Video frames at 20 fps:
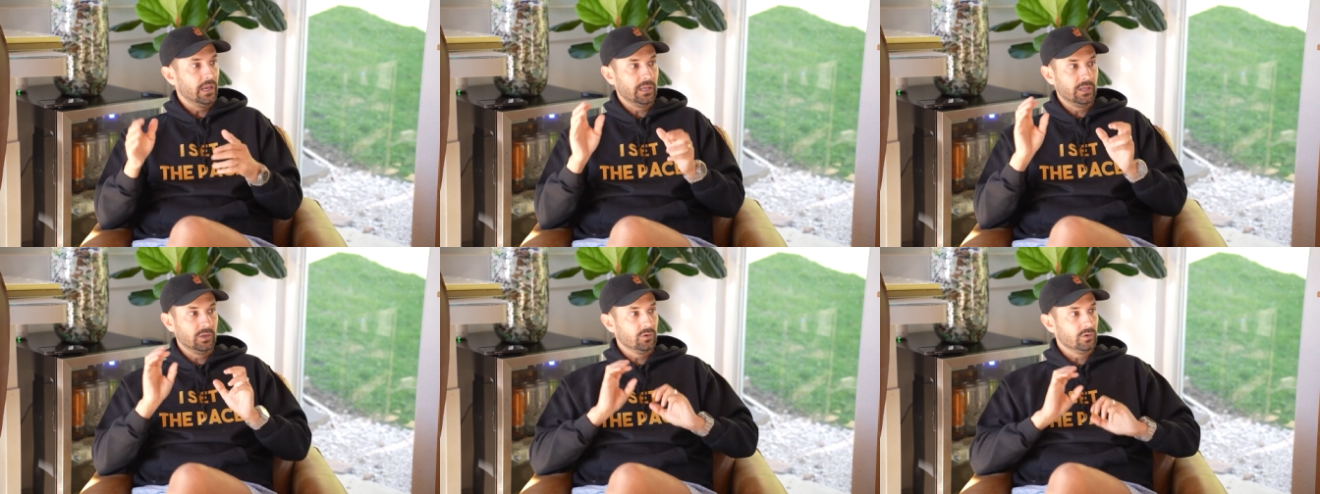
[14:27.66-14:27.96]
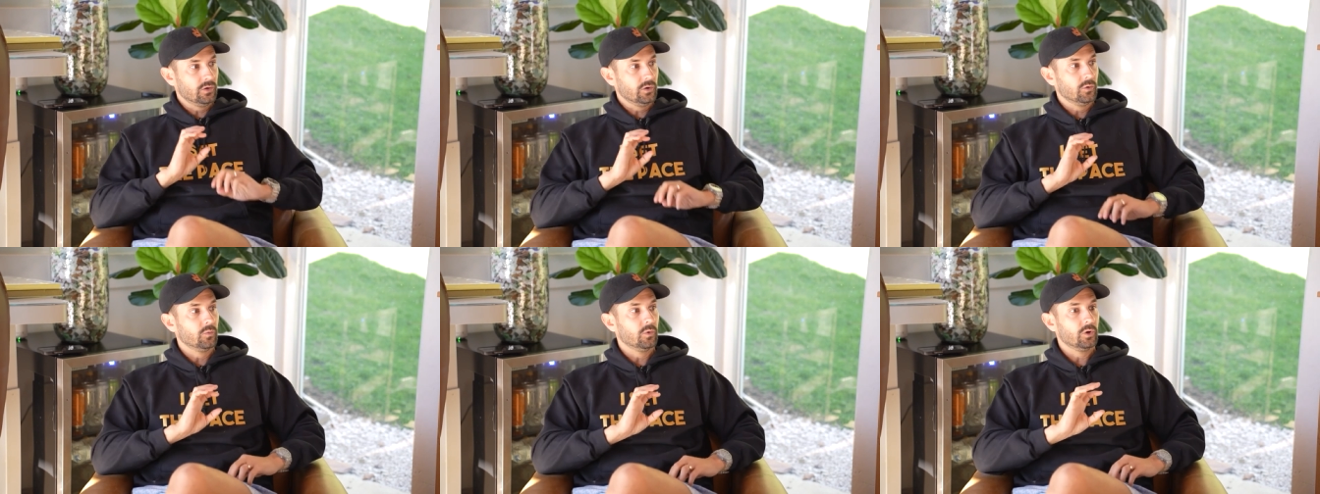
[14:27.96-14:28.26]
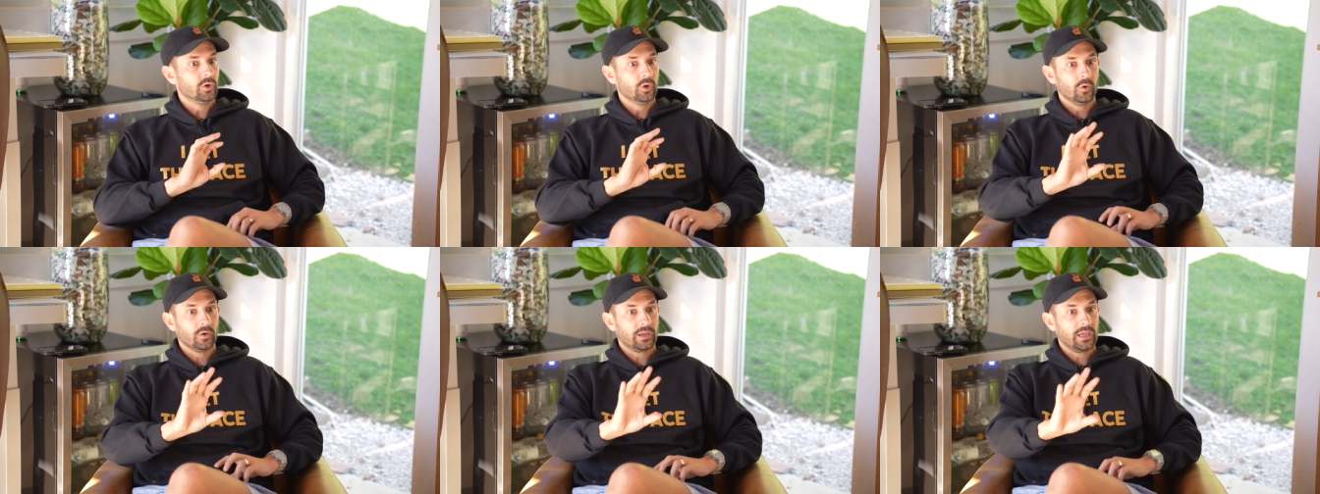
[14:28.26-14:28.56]
and you, you,
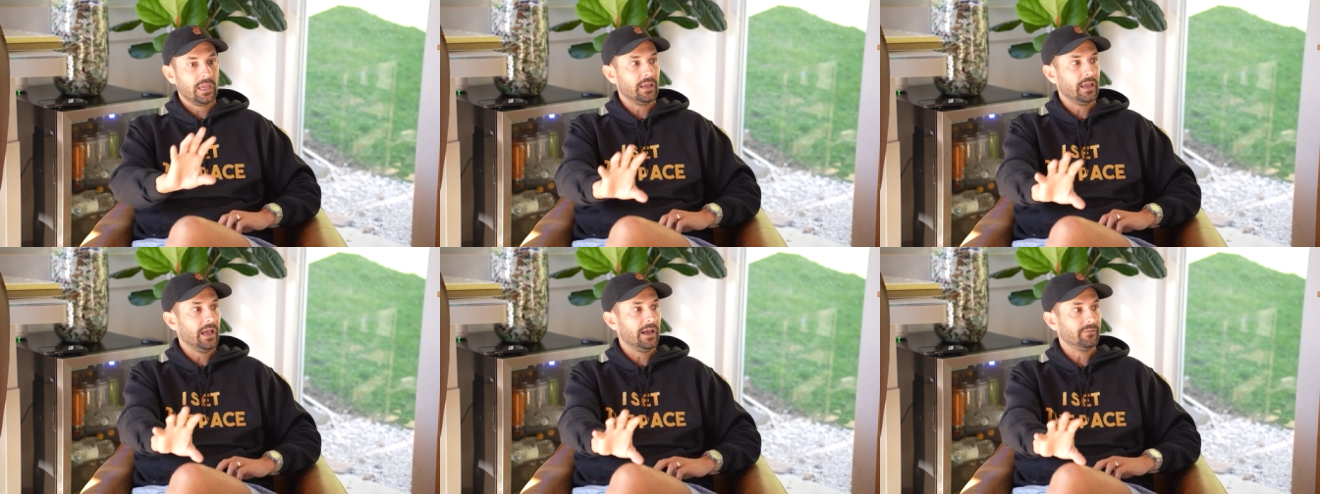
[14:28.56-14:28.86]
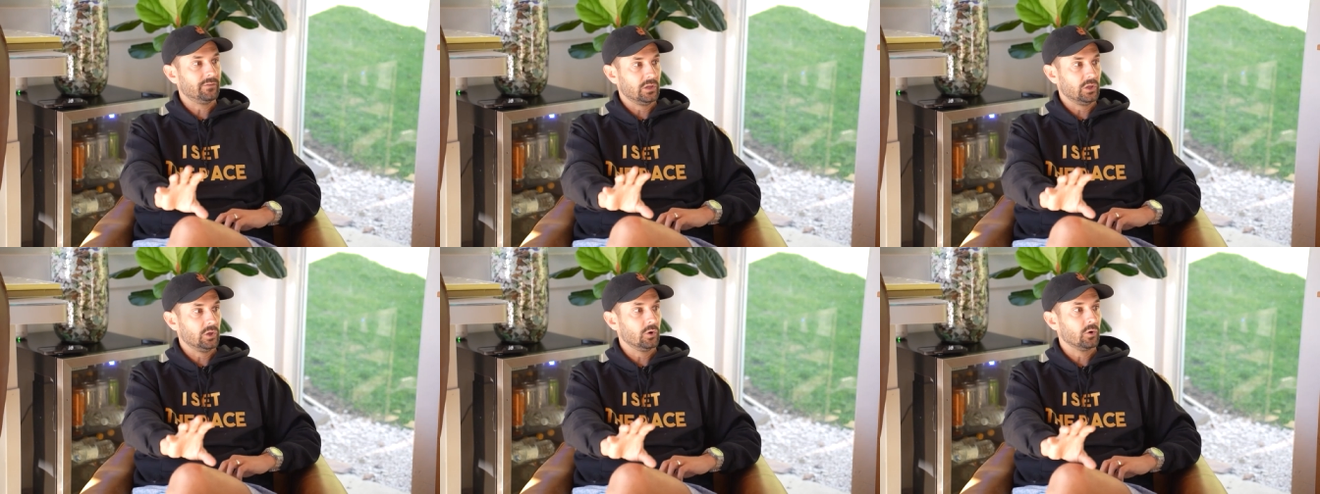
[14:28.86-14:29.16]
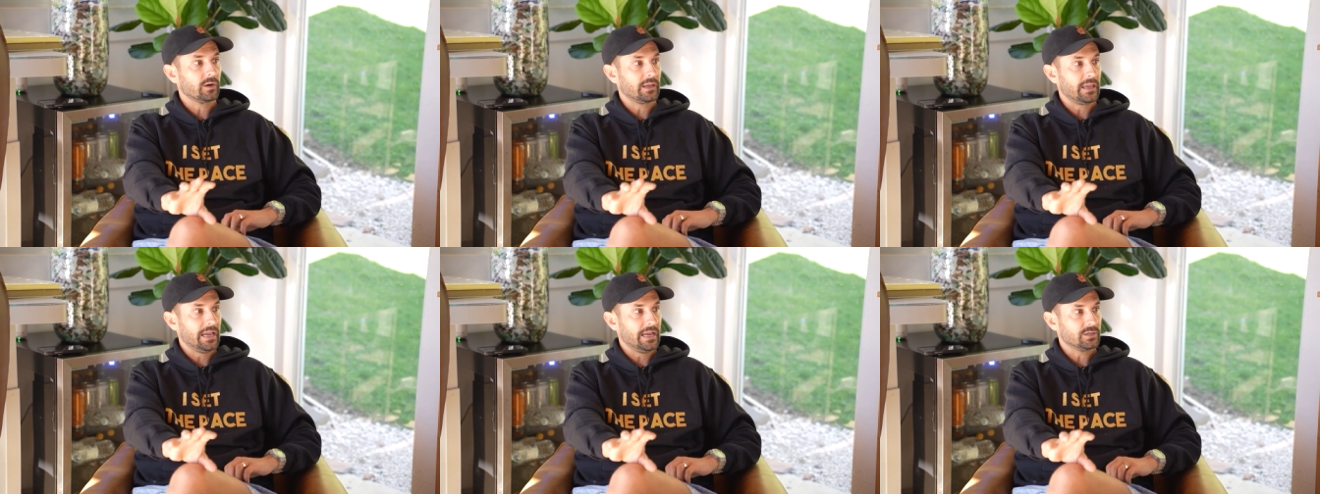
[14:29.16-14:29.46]
you're okay having
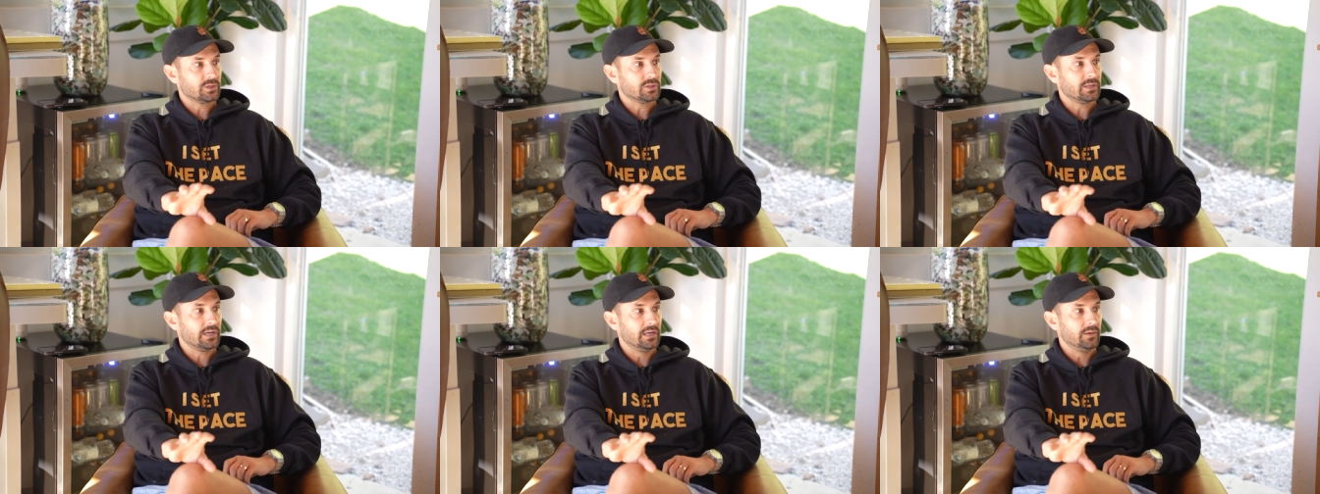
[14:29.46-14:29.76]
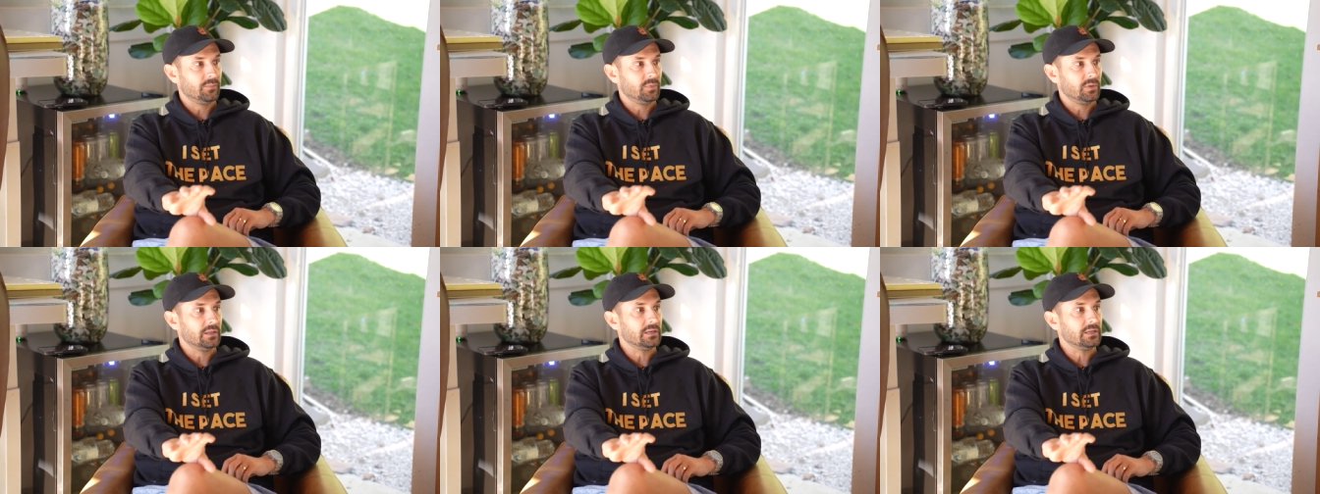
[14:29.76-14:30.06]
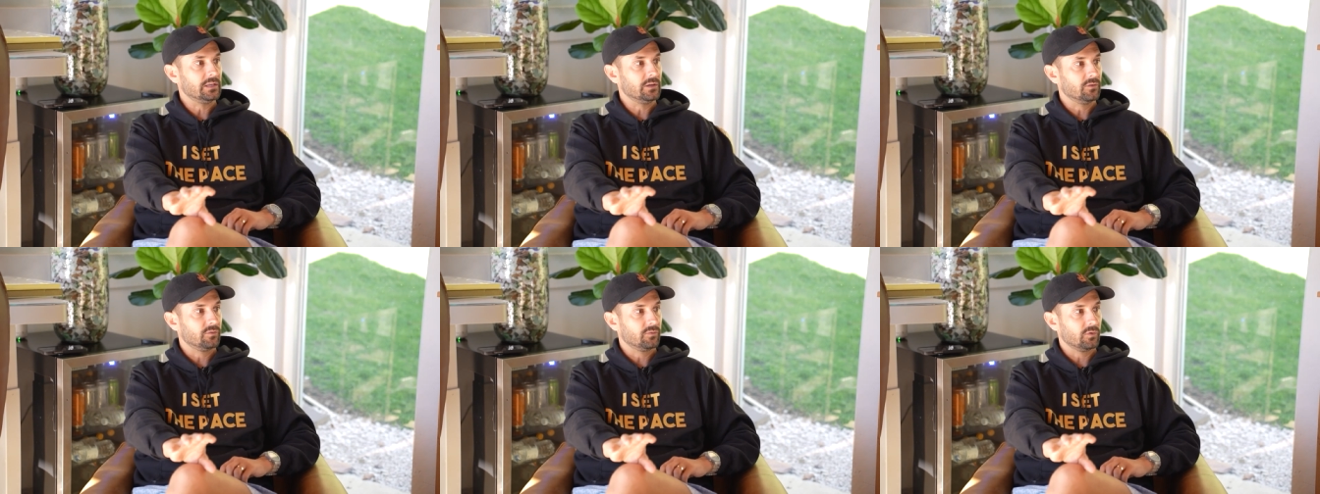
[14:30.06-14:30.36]
your cash tied up in the
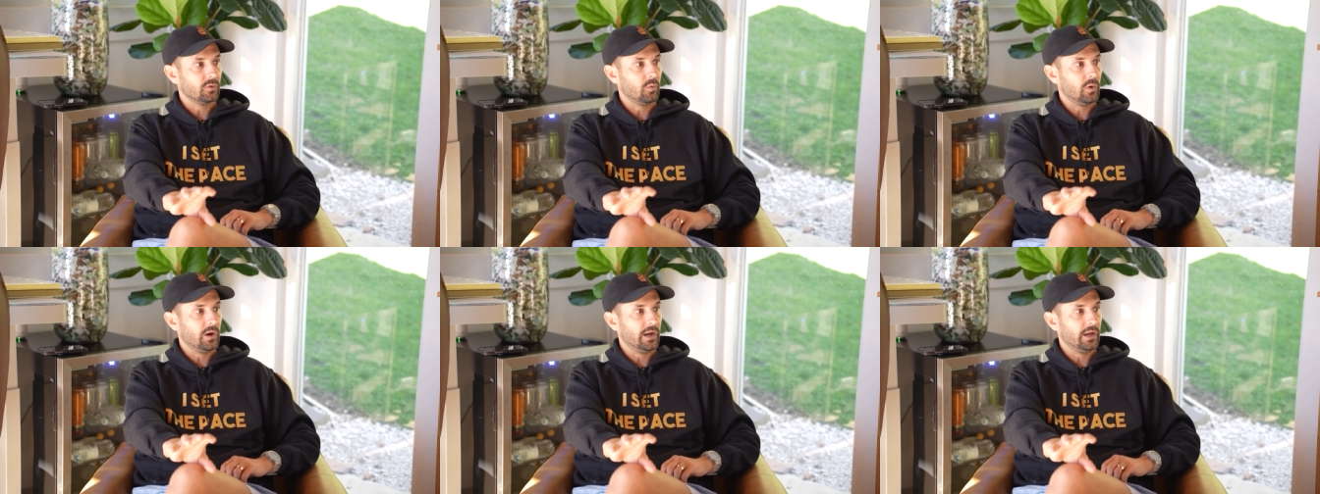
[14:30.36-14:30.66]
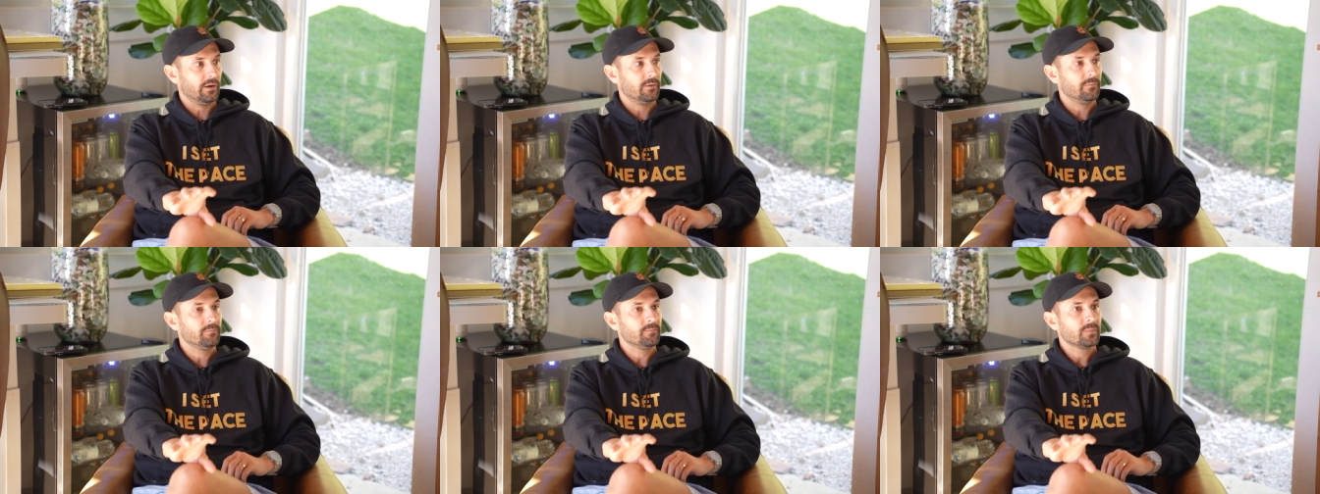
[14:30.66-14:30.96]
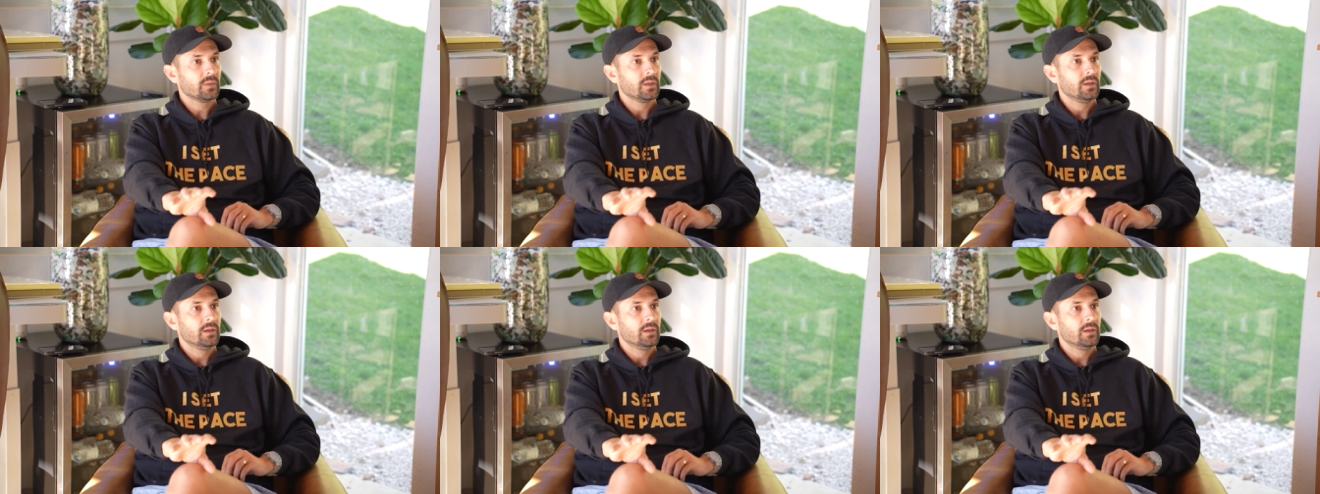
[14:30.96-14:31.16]
deal for a while